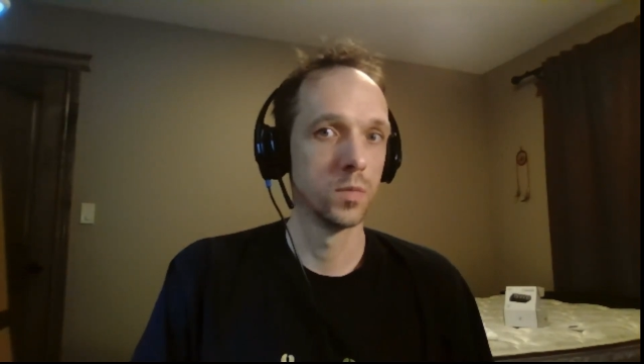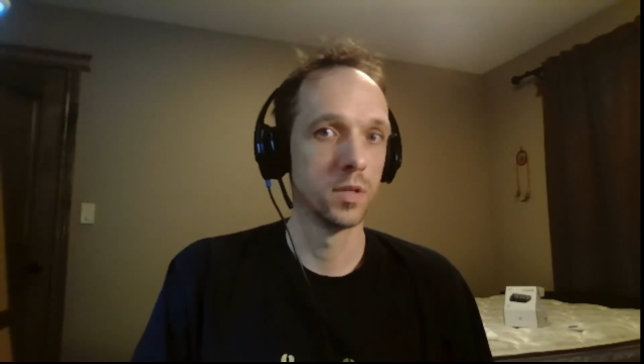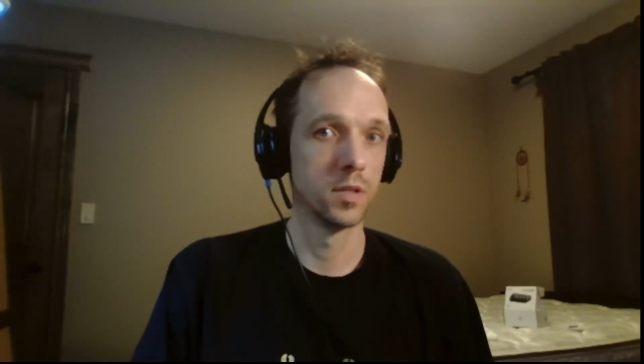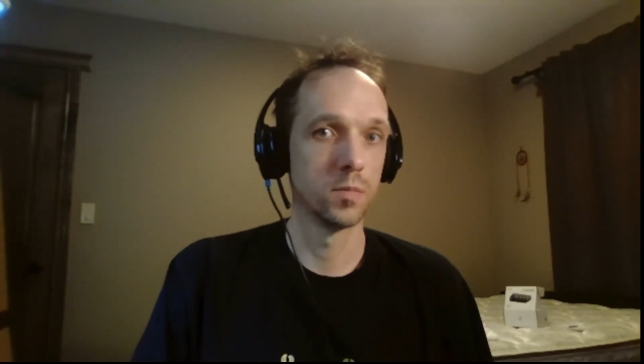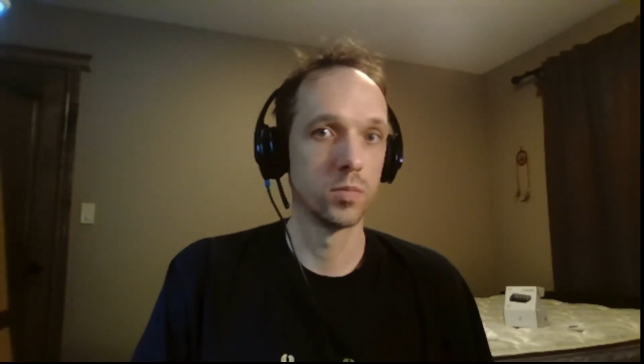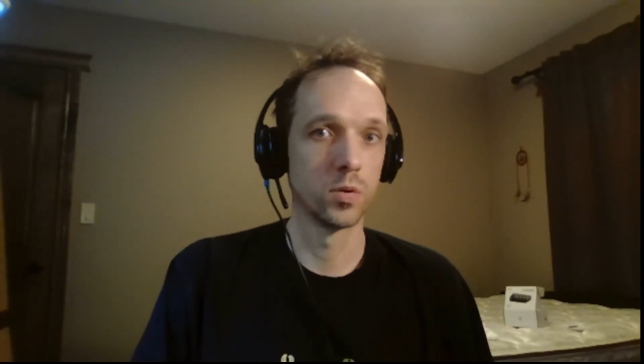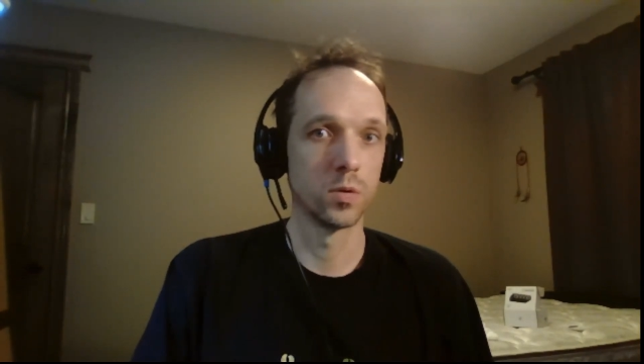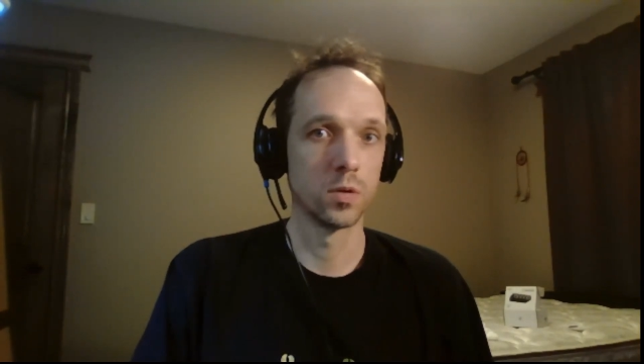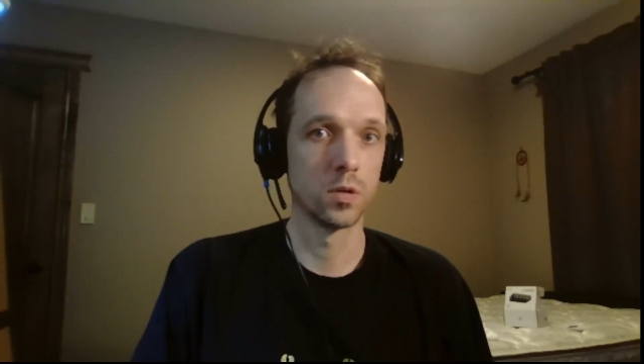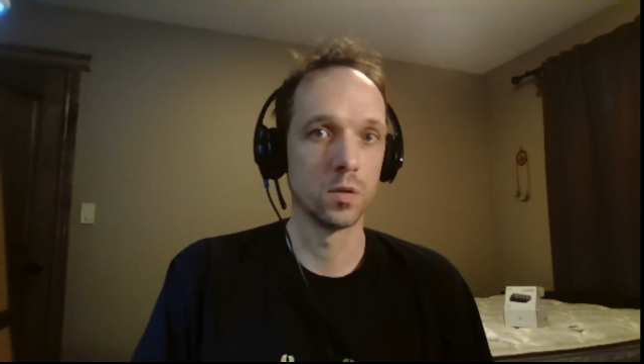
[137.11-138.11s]
but it is a
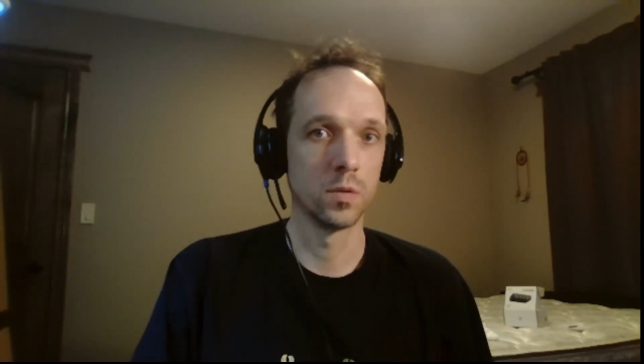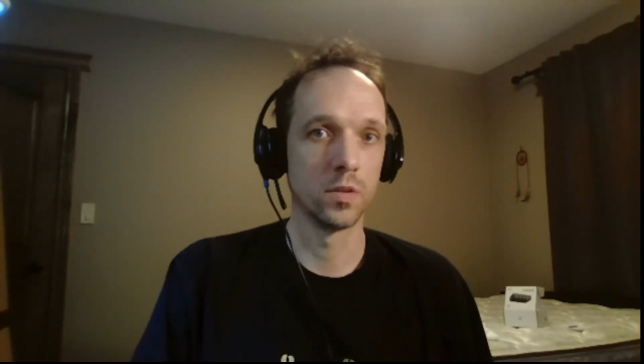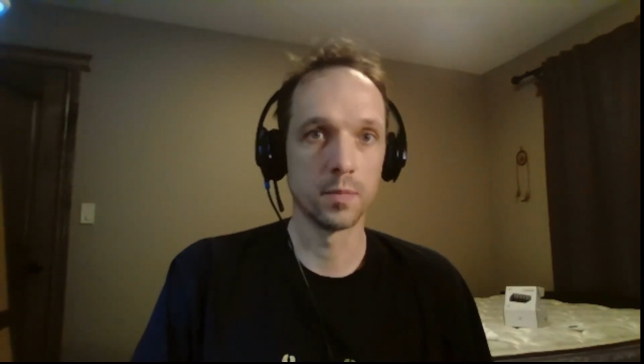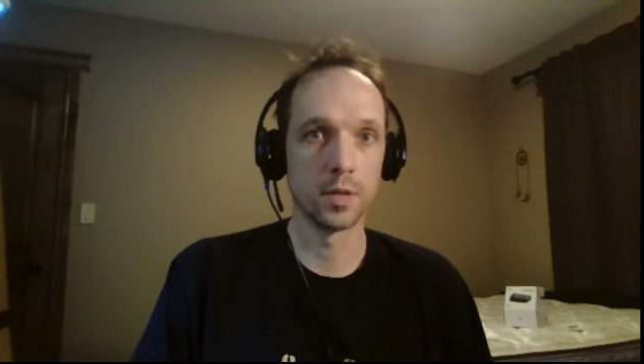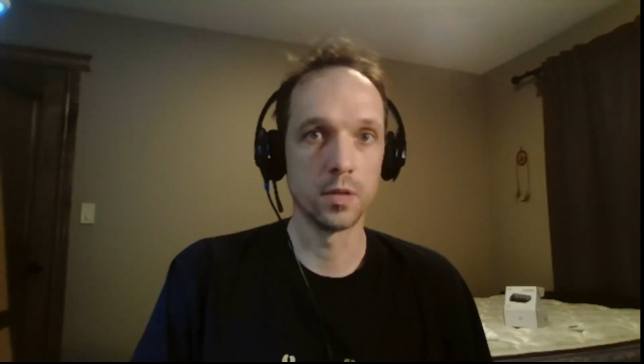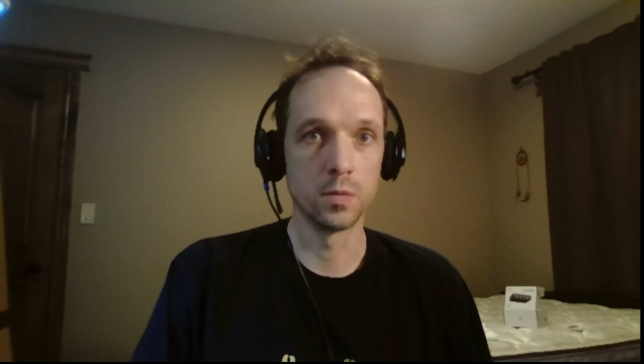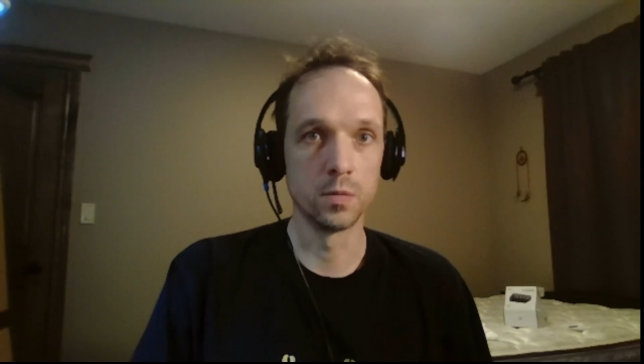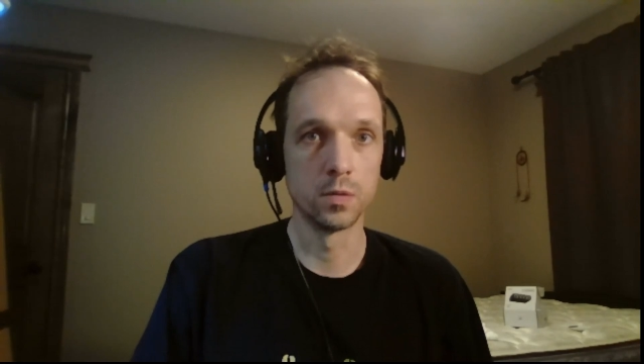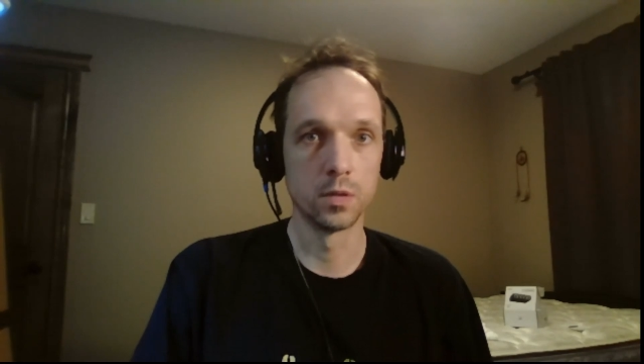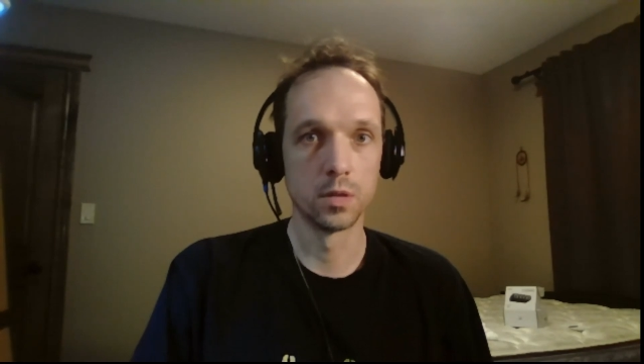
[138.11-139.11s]
protocol that can be
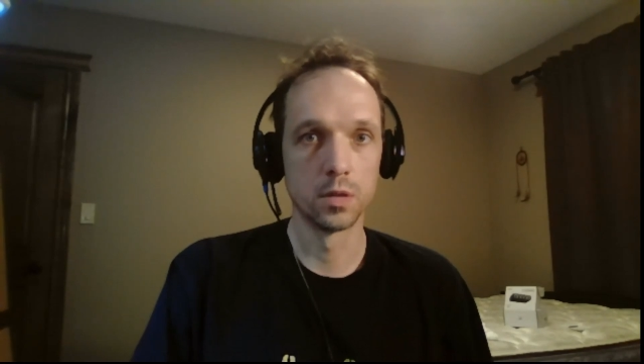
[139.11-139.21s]
used.